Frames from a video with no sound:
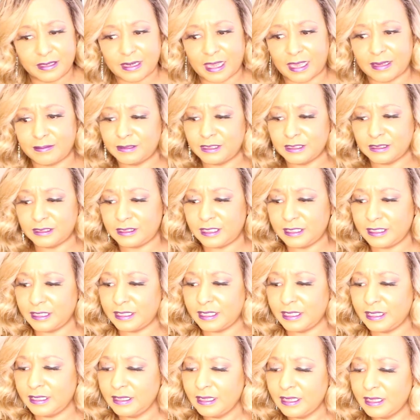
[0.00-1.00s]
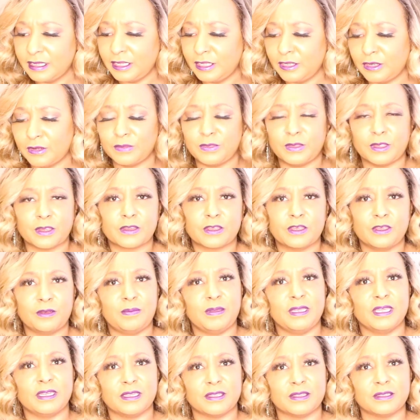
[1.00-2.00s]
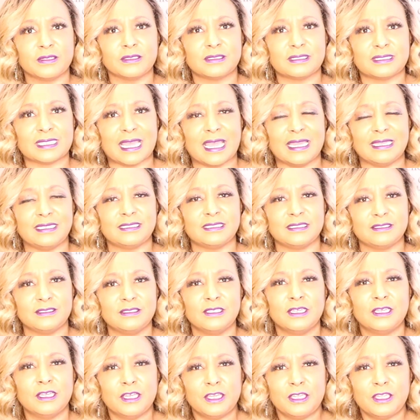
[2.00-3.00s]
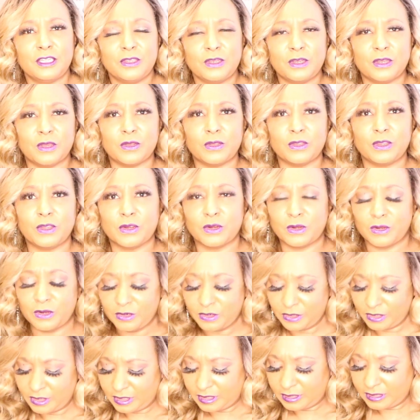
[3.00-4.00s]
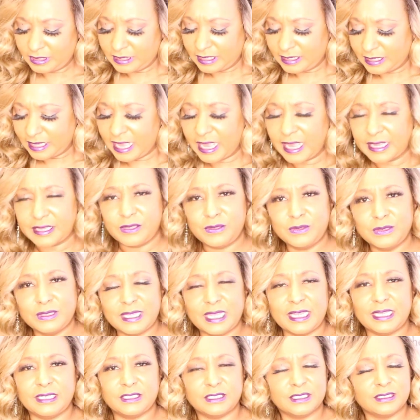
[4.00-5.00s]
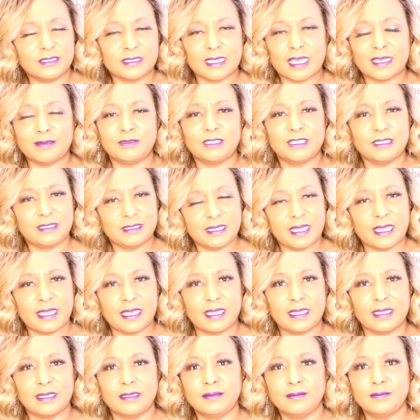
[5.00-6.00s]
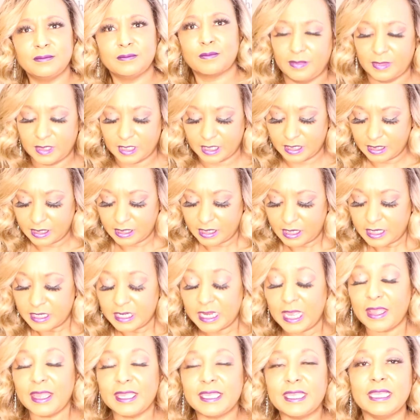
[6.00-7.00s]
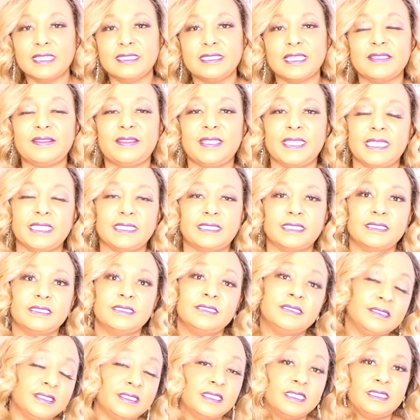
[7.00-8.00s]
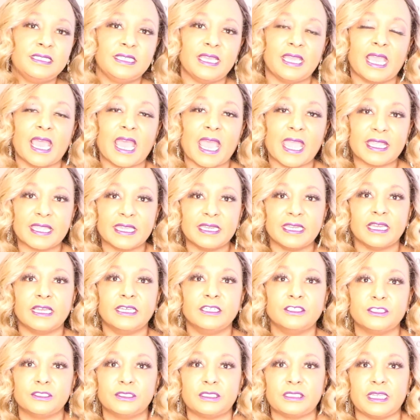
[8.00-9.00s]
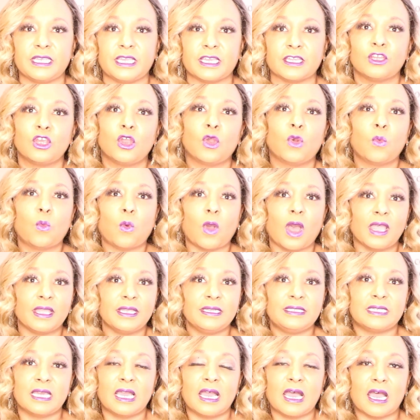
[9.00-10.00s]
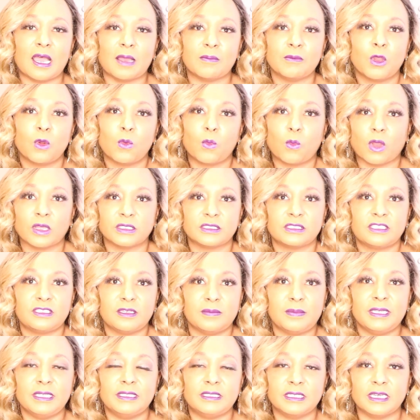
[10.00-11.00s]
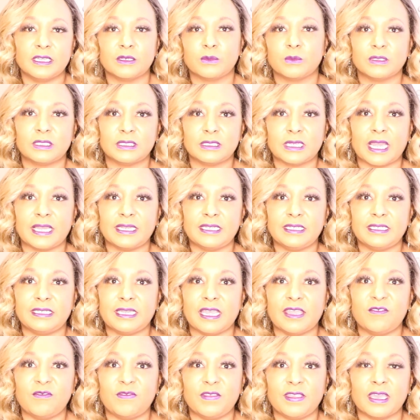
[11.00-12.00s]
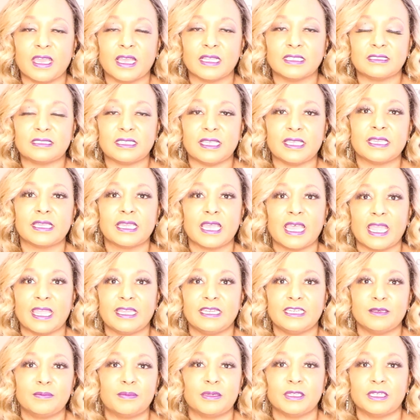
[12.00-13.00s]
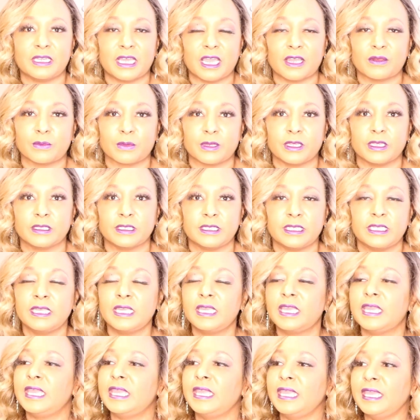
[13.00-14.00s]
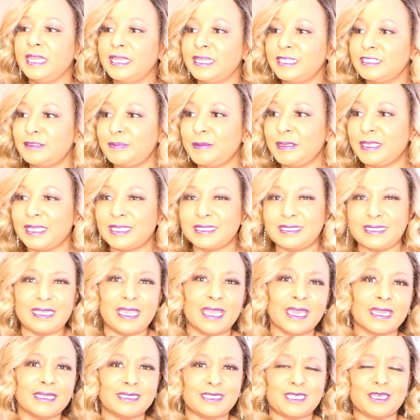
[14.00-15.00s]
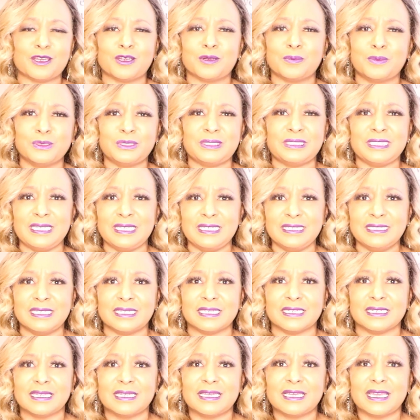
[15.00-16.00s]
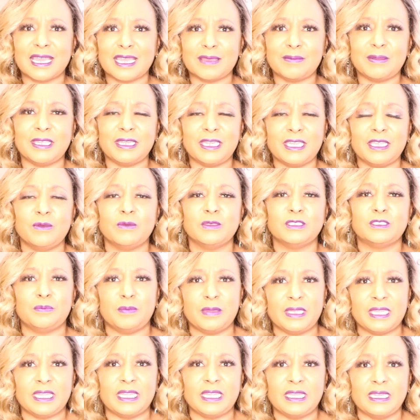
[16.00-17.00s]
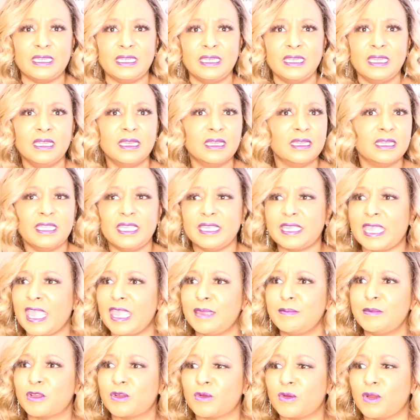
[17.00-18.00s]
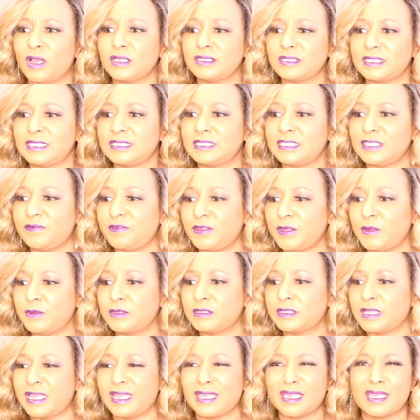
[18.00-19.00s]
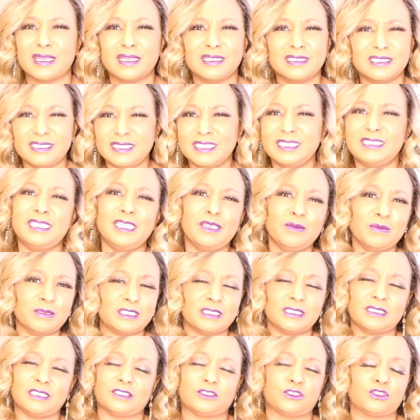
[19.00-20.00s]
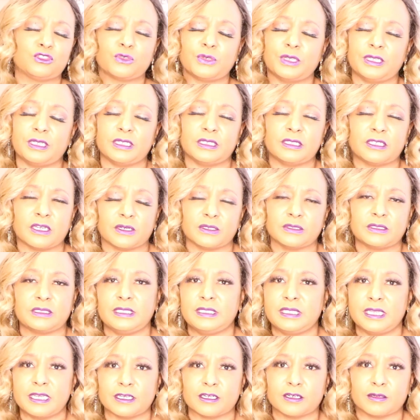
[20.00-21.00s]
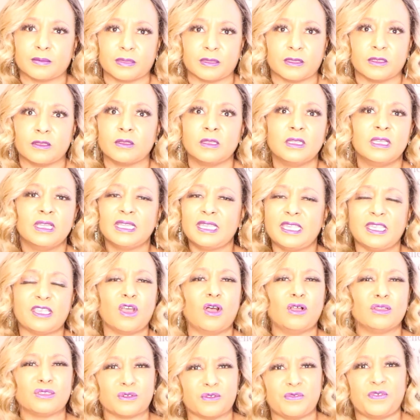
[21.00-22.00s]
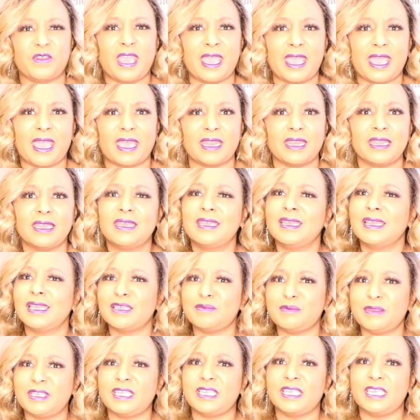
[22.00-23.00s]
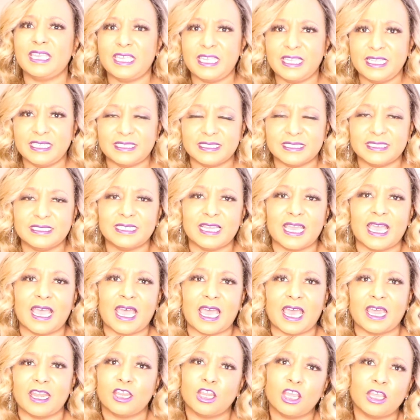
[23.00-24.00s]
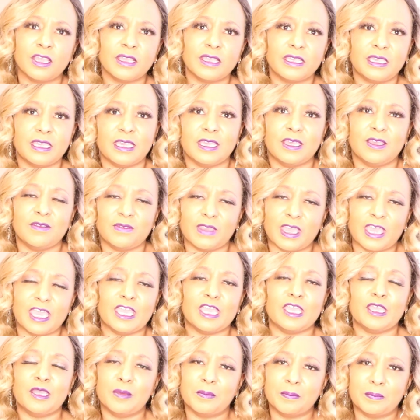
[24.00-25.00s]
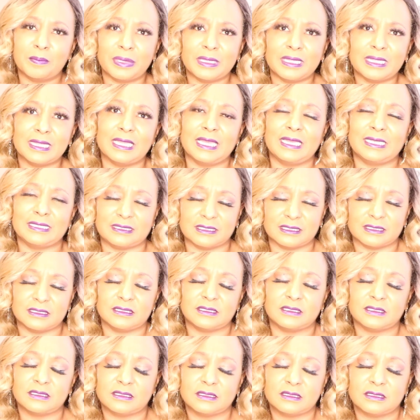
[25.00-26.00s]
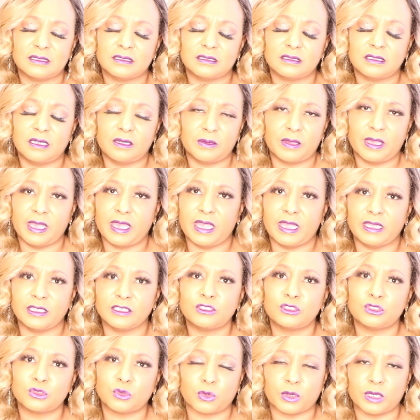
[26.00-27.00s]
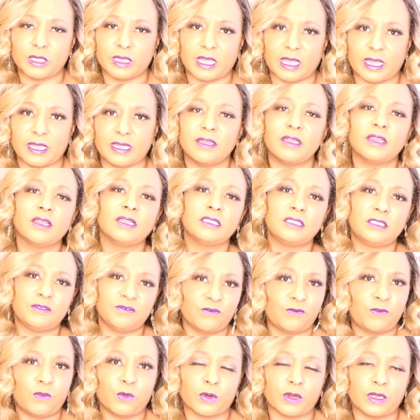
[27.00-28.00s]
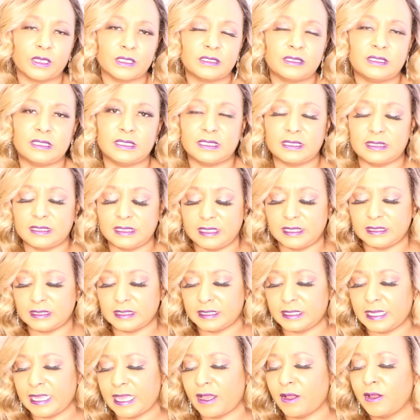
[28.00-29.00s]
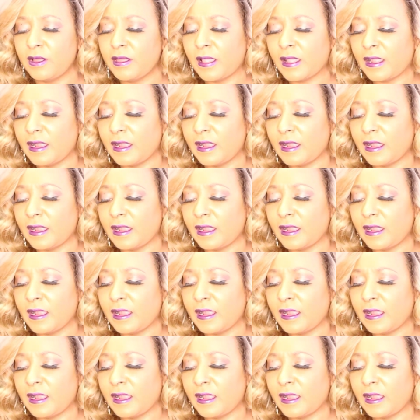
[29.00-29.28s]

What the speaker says: I'm just thinking, you know, there could be another side to, you know, your accusations. I'm just saying. Now, I guess at the end of the day, I can understand why Tom wants to be done with 90 Day Fiance, kind of, but not really. And it's because he had a terrible season. I mean, he was mean. He came across as if he was like, he treated Darcy terrible. He called her fat. I mean, he did not give a pleasant, okay, storyline for us this season. Now,